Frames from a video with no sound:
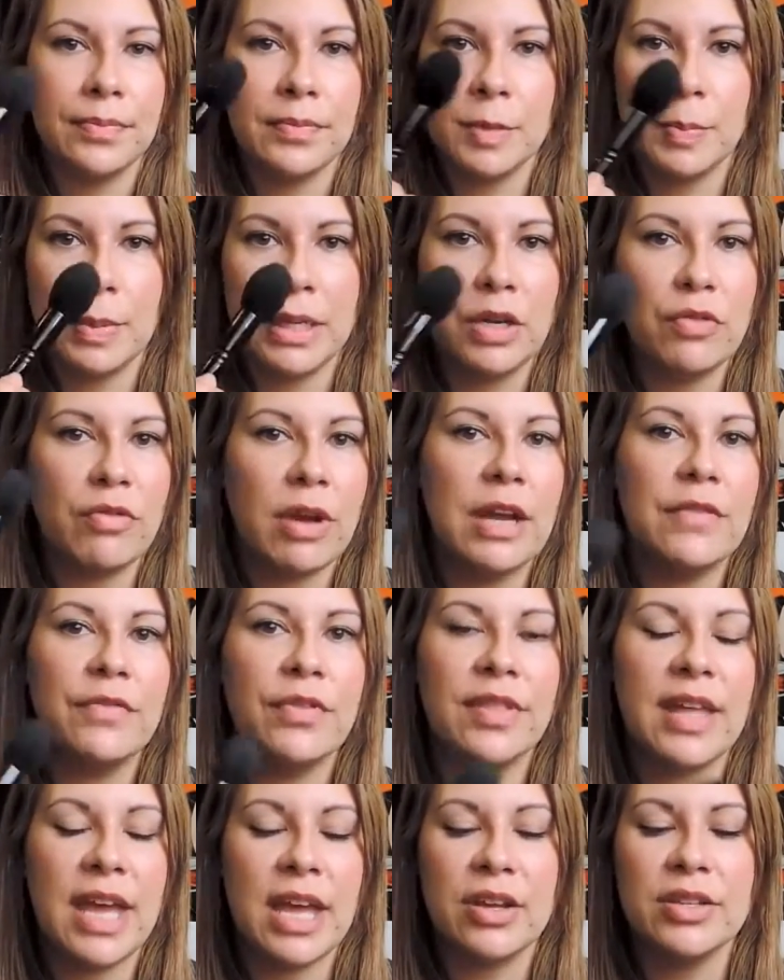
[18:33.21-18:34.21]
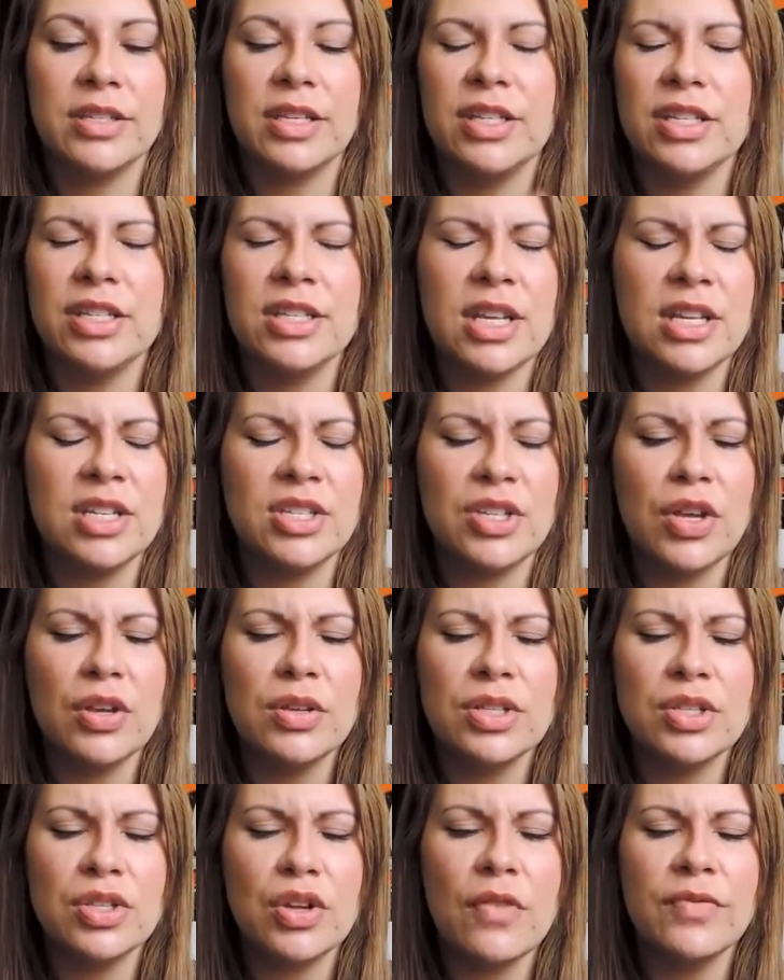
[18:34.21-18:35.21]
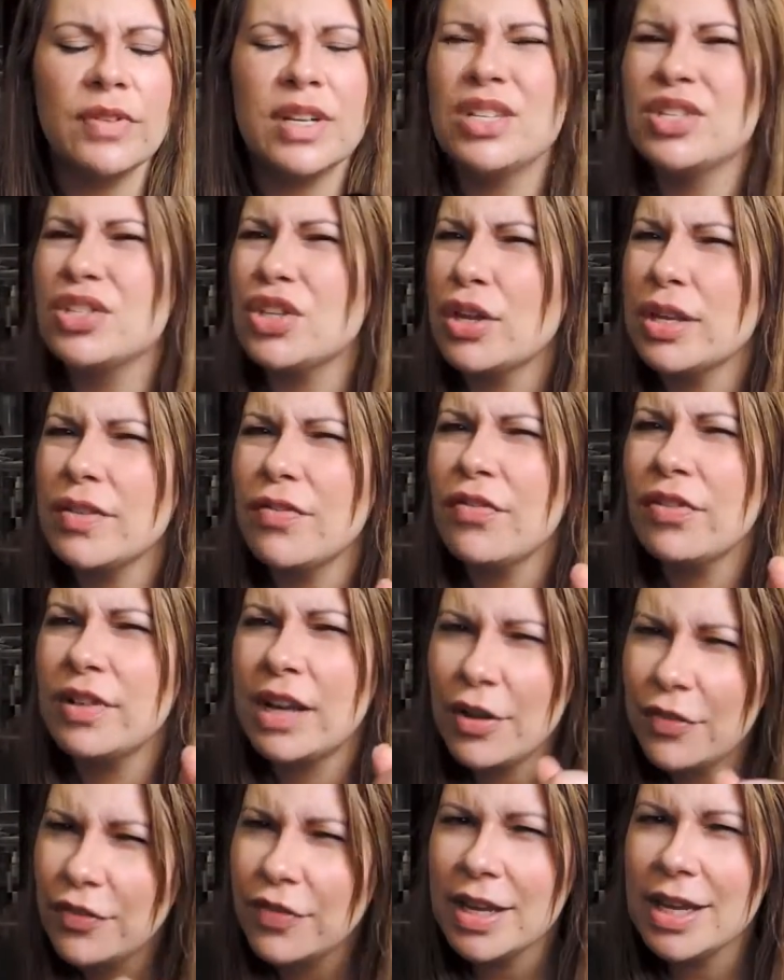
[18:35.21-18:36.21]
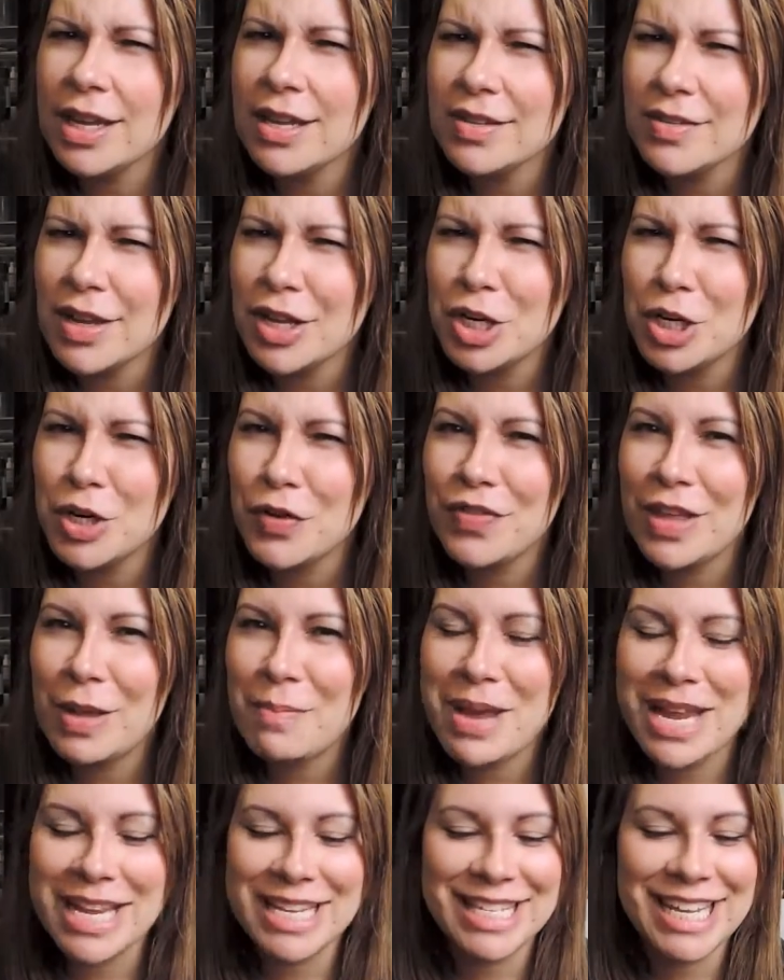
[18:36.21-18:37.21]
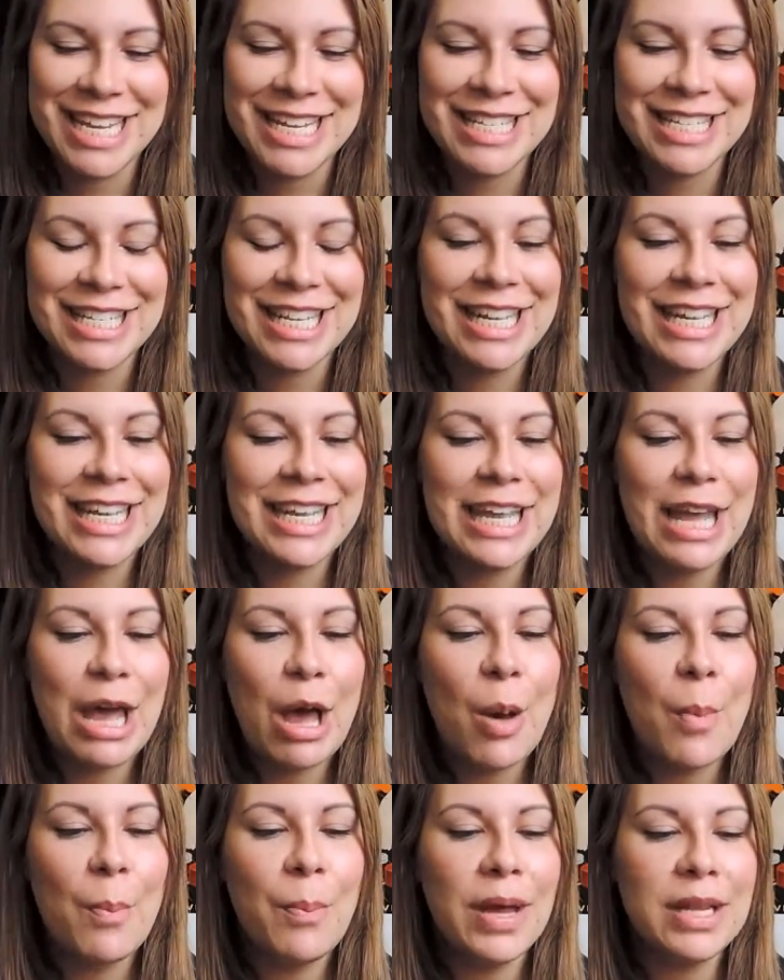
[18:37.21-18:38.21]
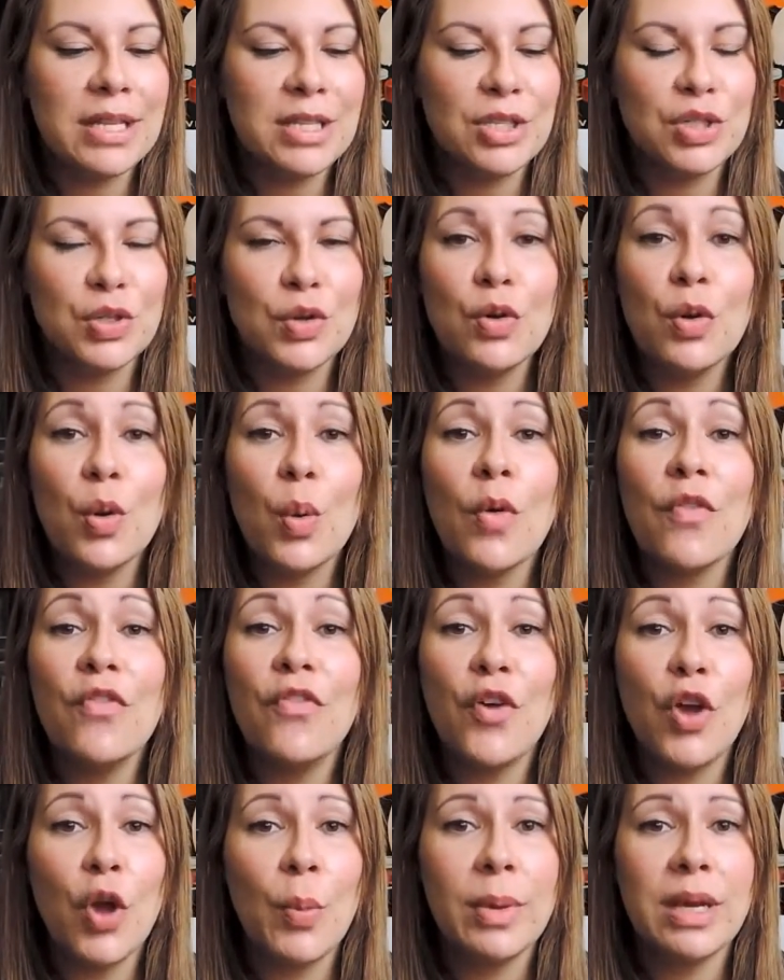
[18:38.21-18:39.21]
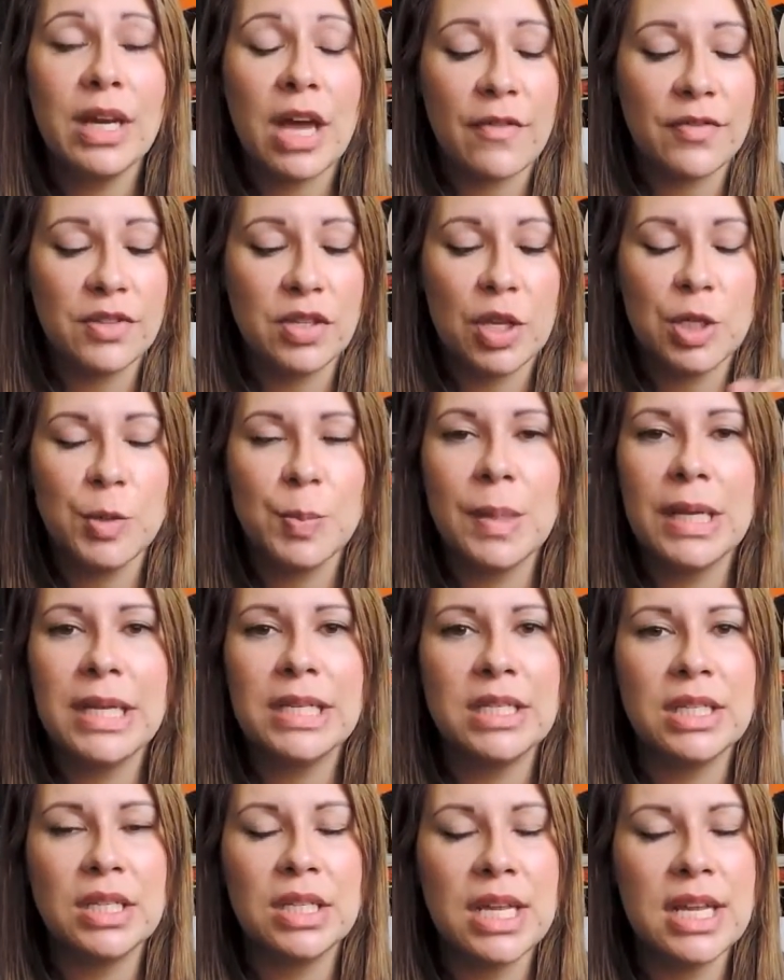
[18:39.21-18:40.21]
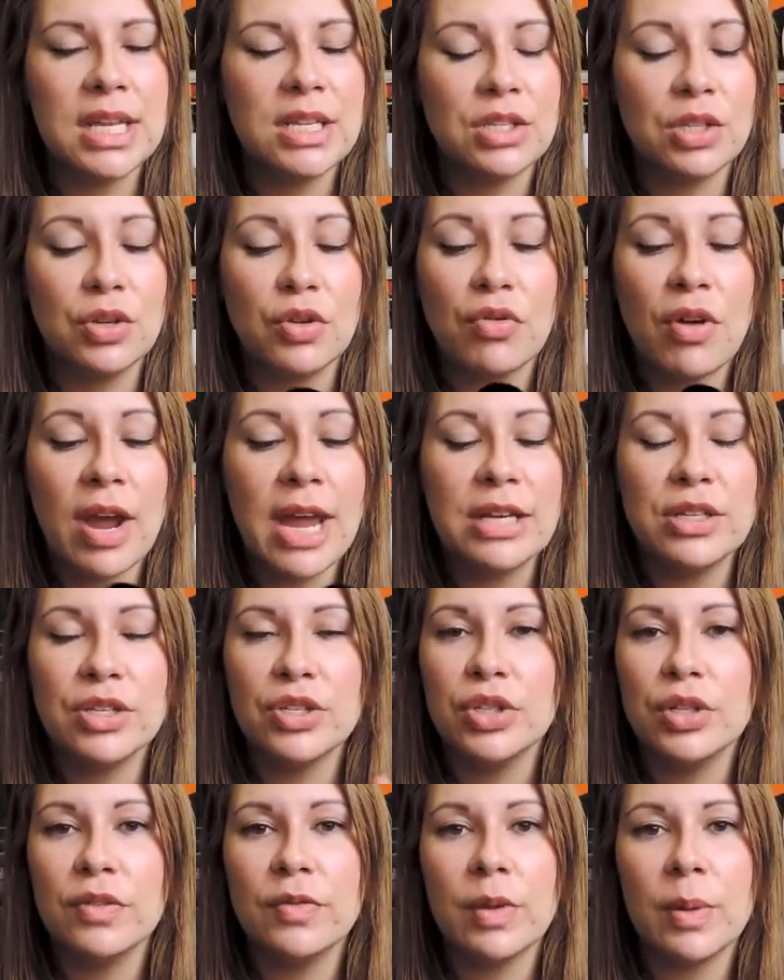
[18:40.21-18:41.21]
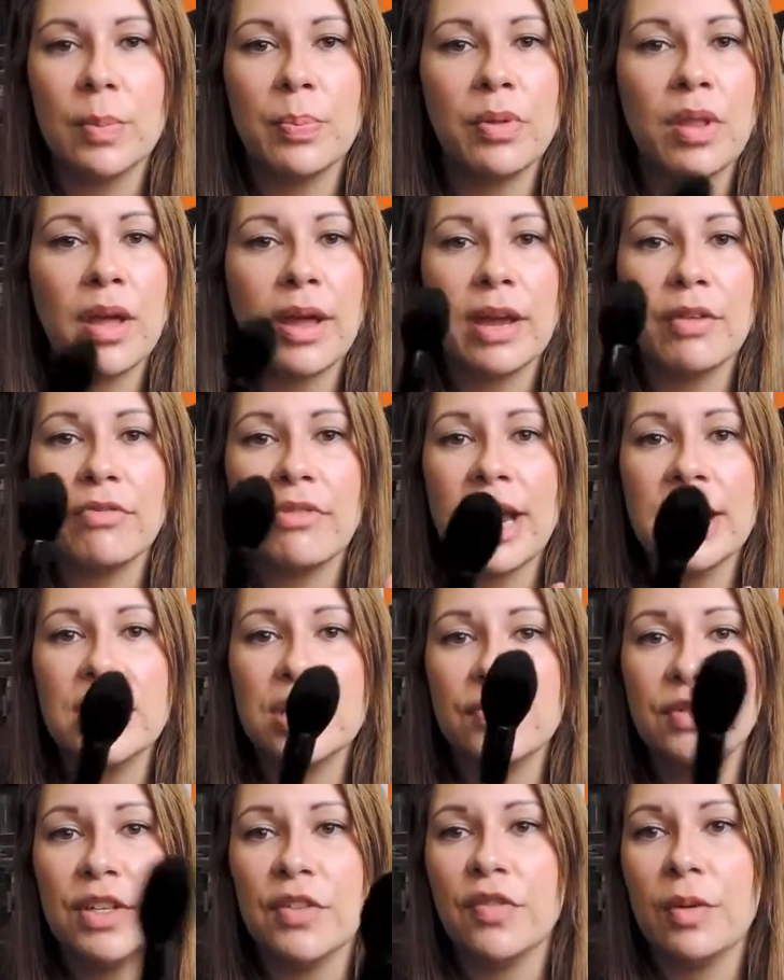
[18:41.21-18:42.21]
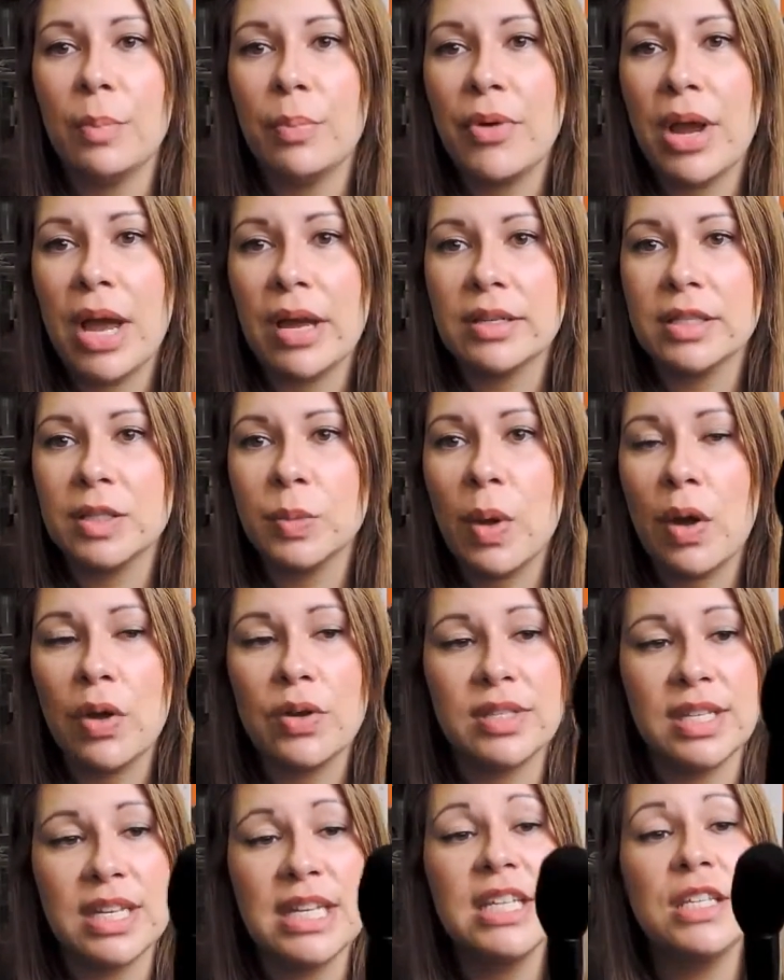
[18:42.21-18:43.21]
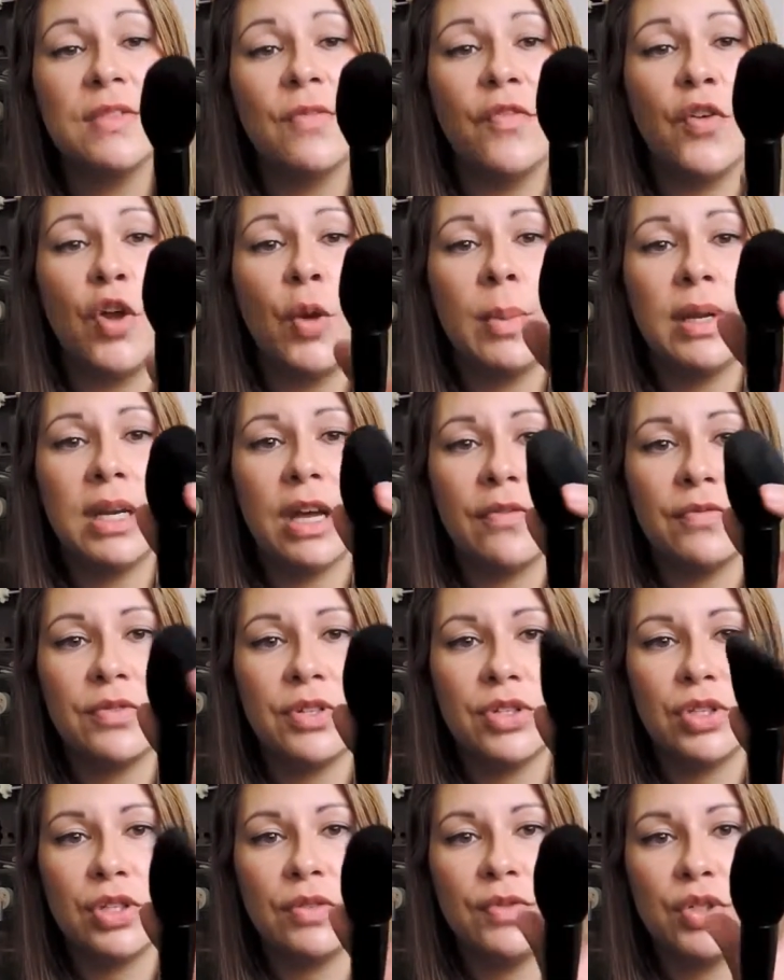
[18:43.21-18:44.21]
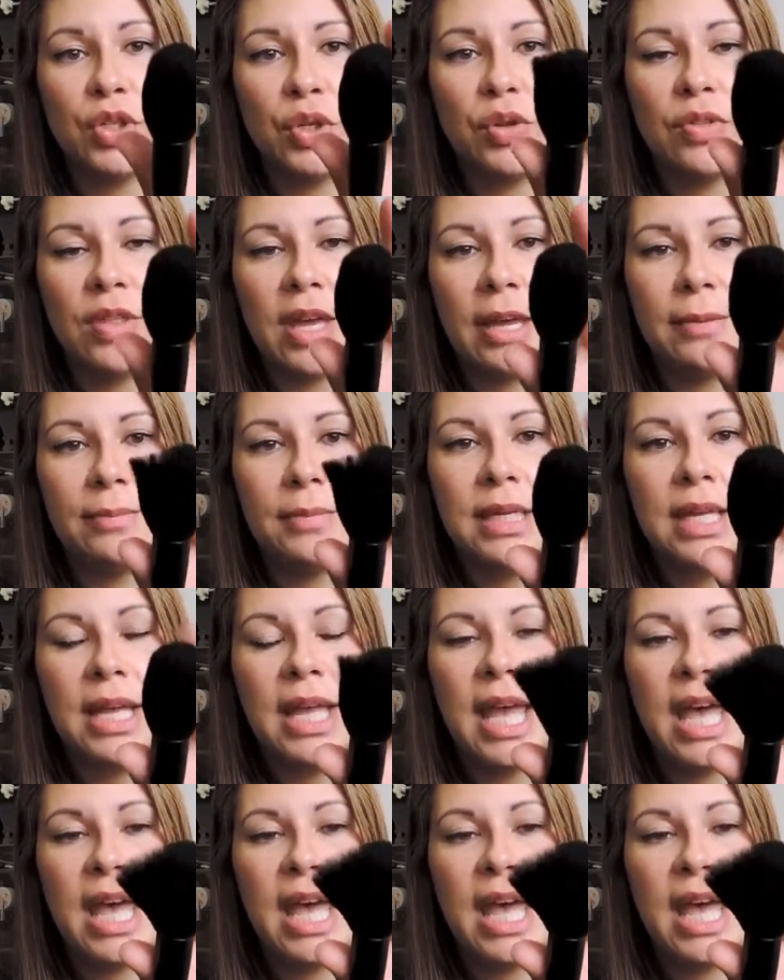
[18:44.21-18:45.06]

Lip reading: It's been great for that because it's so soft and so fluffy. I don't know if that makes sense, but still firm enough. So it's great to sort of apply a range of different powders as well, because it is firm enough to sort of do that.